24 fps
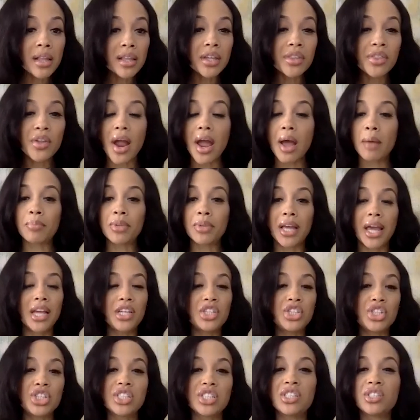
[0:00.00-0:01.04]
in their
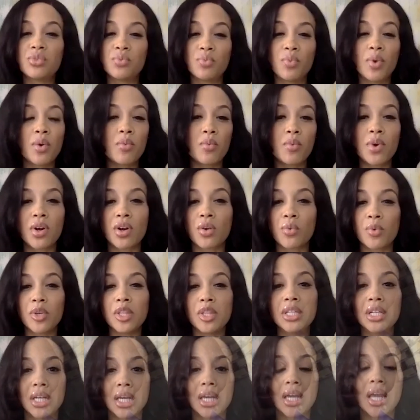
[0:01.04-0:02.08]
applications? What are we
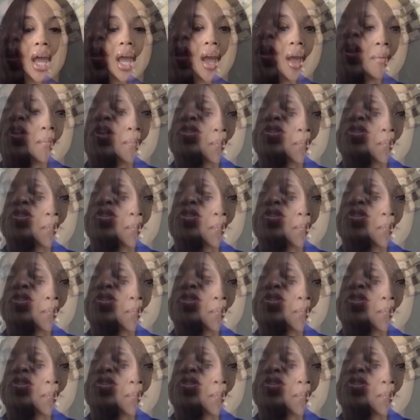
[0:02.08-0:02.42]
looking at?